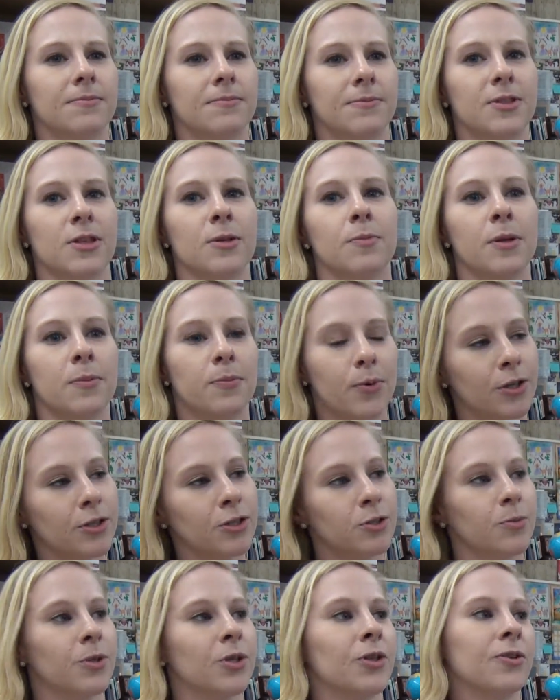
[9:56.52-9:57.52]
to be
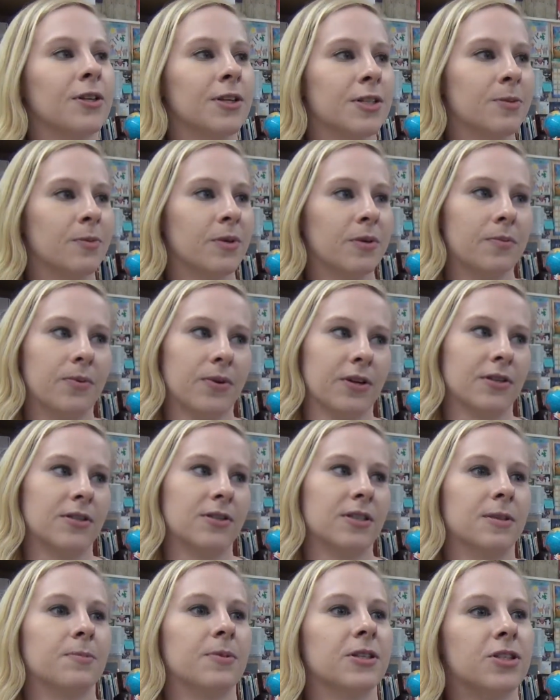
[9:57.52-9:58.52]
pushed when you need to be
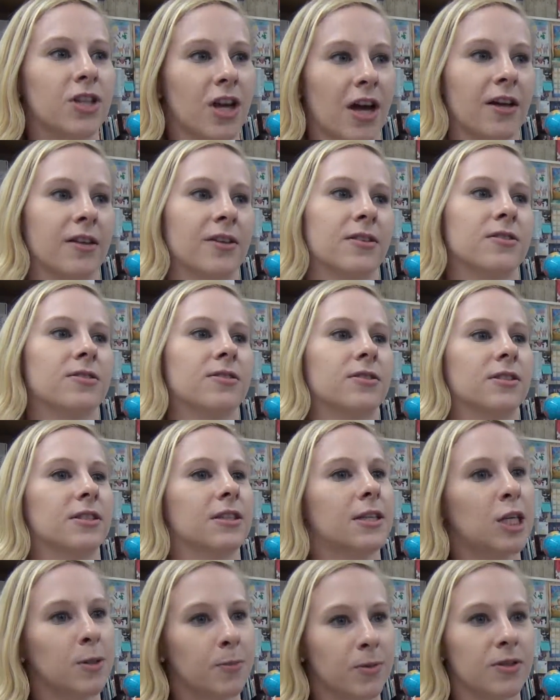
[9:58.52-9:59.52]
pushed, to be challenged, to
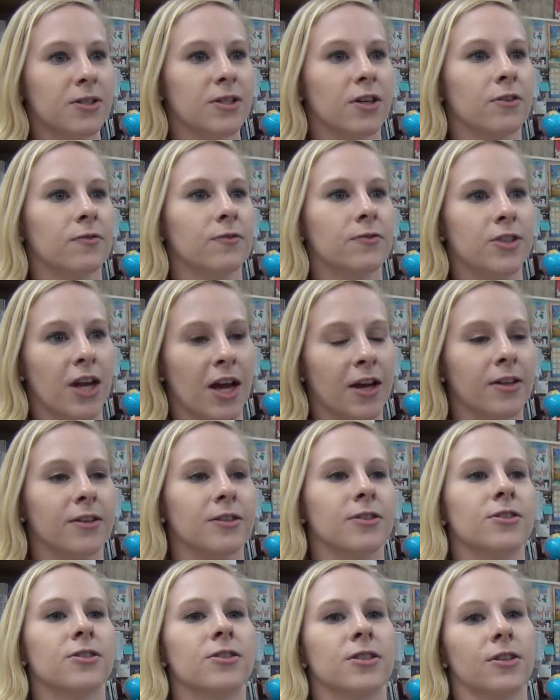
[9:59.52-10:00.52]
keep yourself
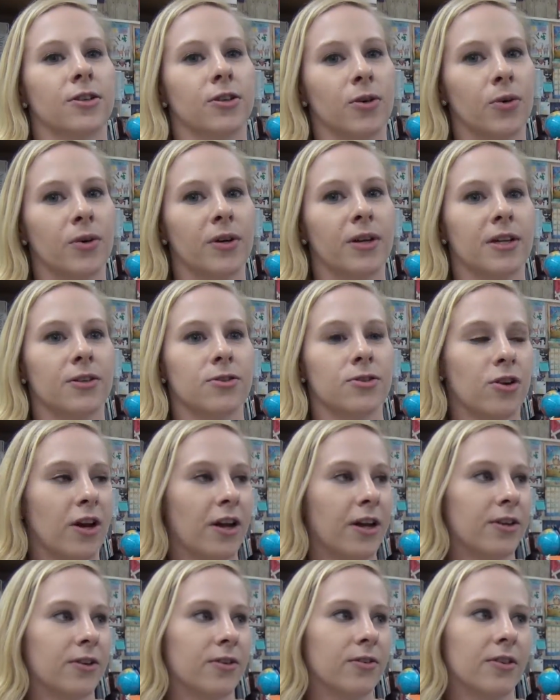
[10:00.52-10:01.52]
challenged and going and
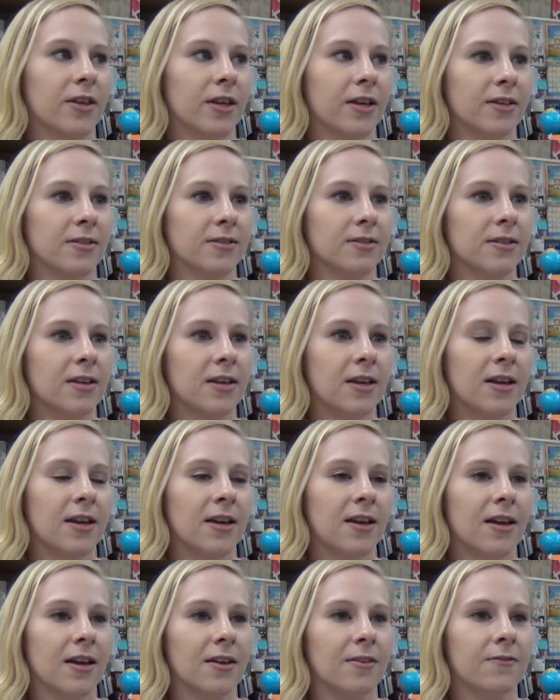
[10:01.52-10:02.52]
trying new things
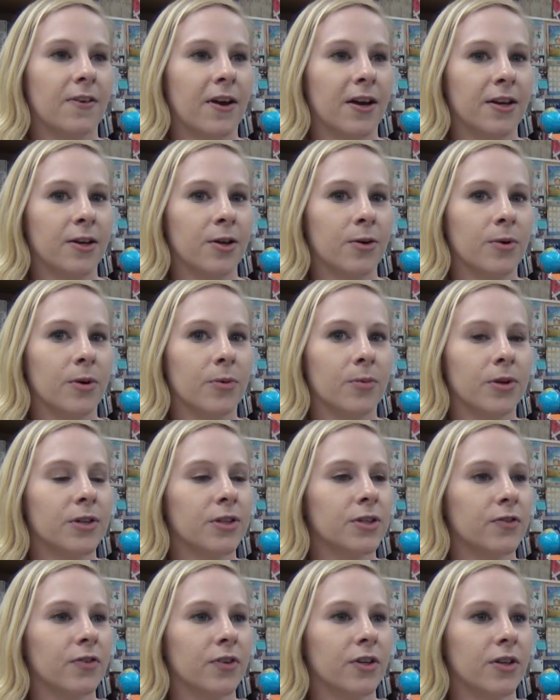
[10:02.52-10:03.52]
and finding what
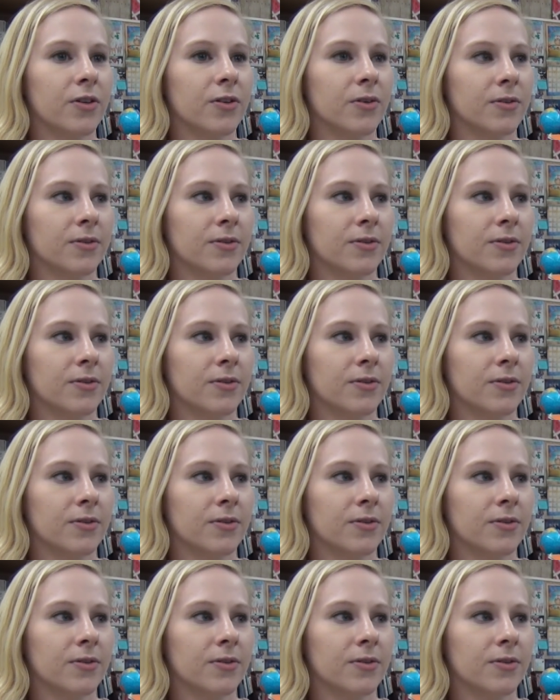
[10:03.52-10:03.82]
works for you.